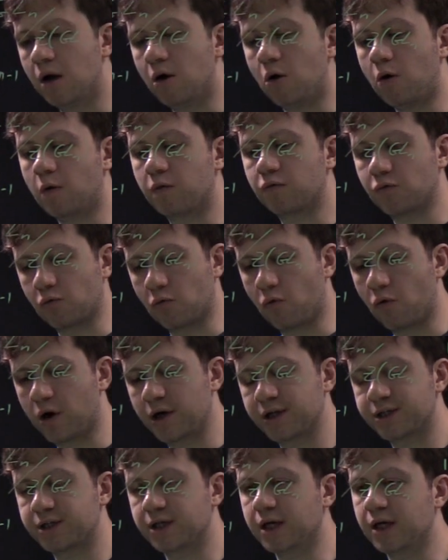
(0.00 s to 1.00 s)
of
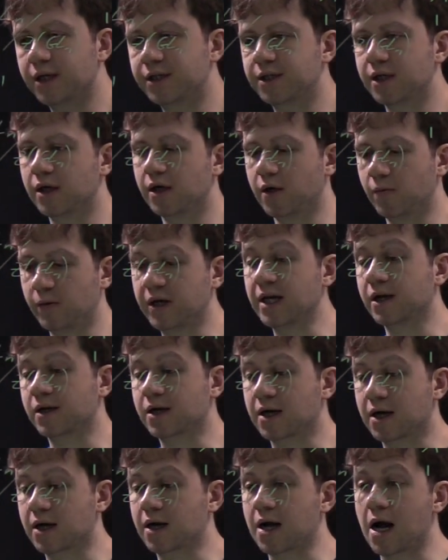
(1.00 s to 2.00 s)
course, we
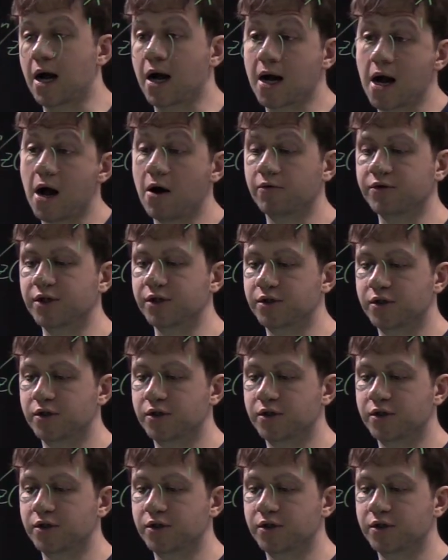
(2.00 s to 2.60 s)
can count it.